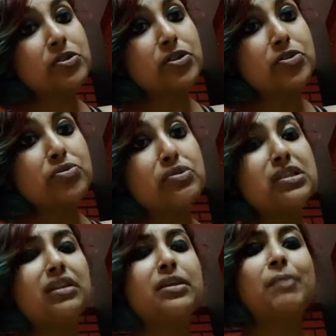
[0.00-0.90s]
use
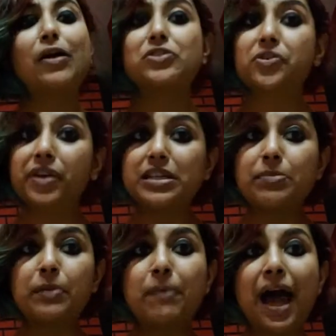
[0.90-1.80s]
the
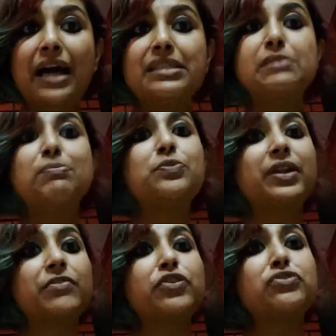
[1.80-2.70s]
biodegradable pads, but
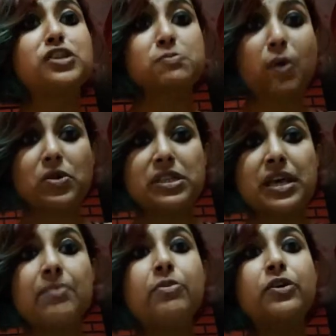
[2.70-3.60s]
whenever you dispose
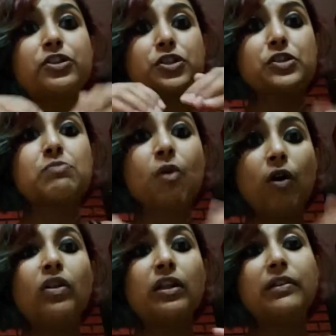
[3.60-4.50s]
them, you can
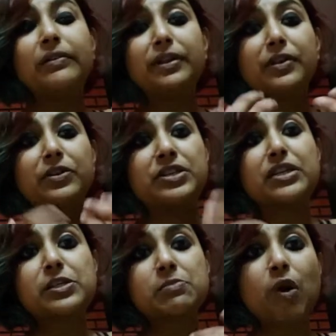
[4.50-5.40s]
dig
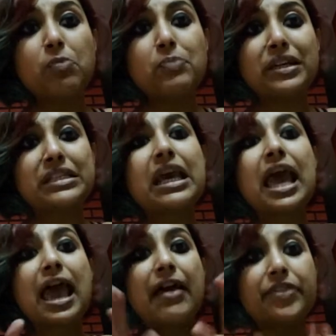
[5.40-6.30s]
a small pit
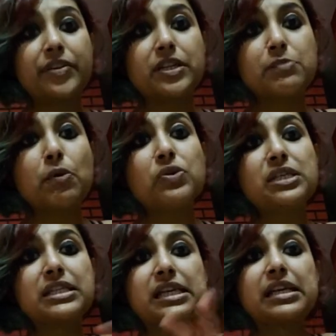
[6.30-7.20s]
and then dispose
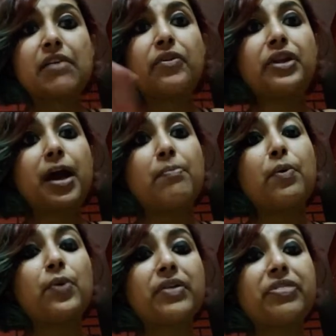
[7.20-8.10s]
it and cover it up
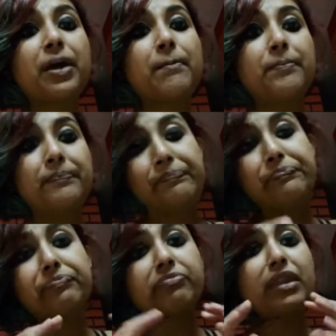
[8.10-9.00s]
with
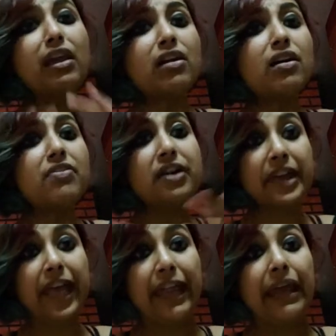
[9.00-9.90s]
earth
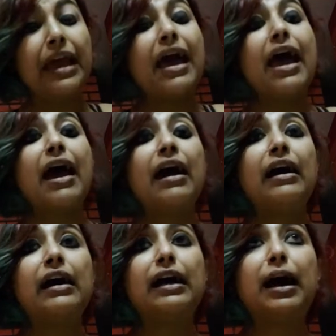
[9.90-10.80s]
again.
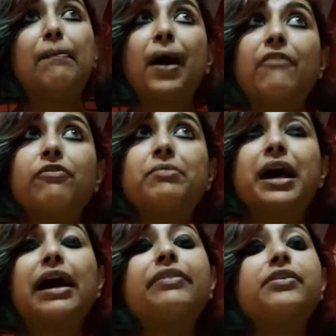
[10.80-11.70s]
Apart from
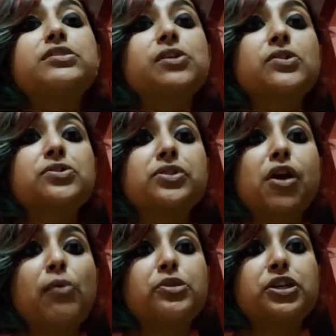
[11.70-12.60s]
that, there is also the
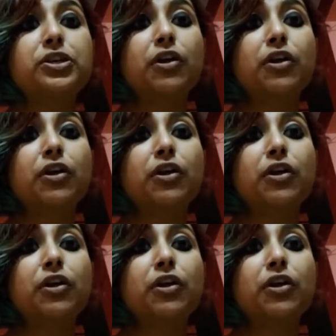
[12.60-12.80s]
option